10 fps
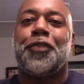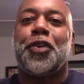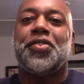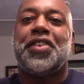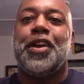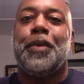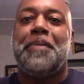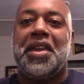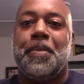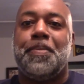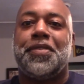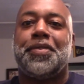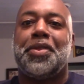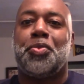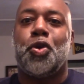first year
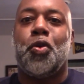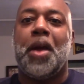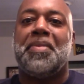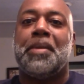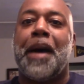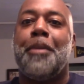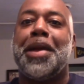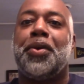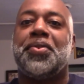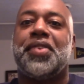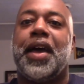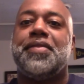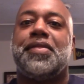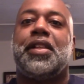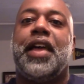PIBS, the program in the biomedical
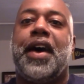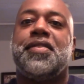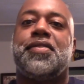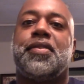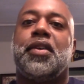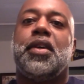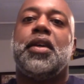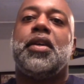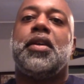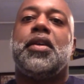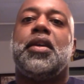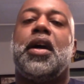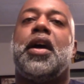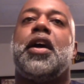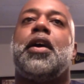sciences class,
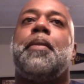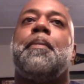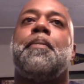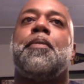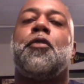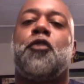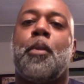from